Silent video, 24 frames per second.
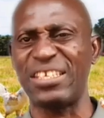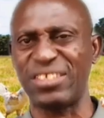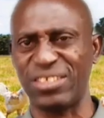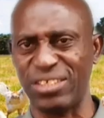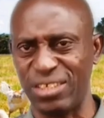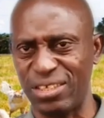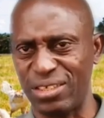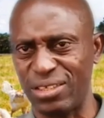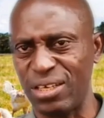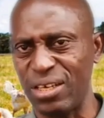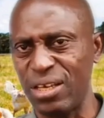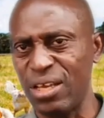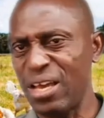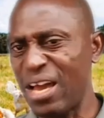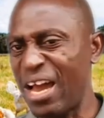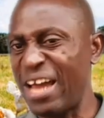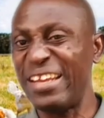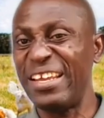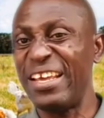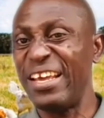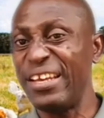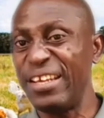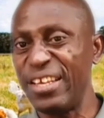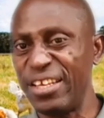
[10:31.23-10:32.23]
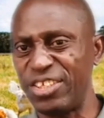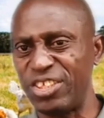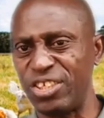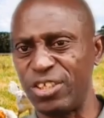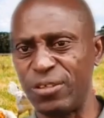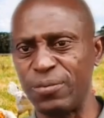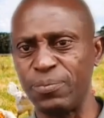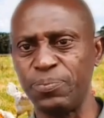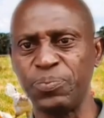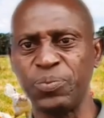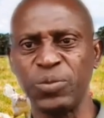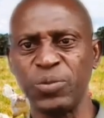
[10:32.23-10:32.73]
acid and energy.
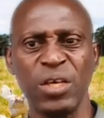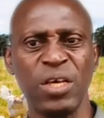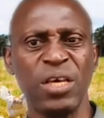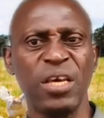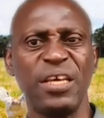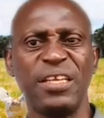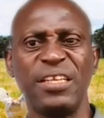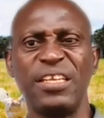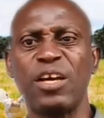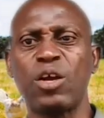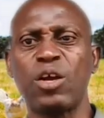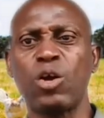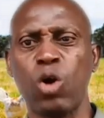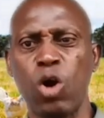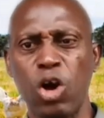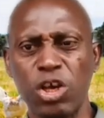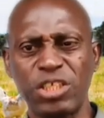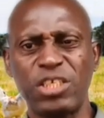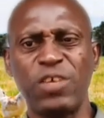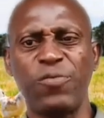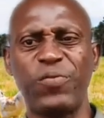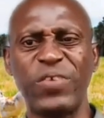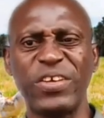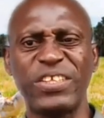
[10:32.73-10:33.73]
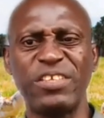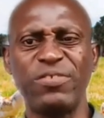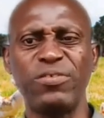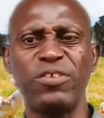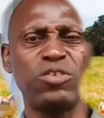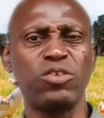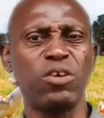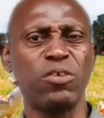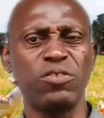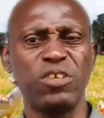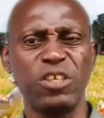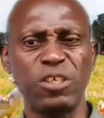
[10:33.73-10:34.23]
The cost effectiveness of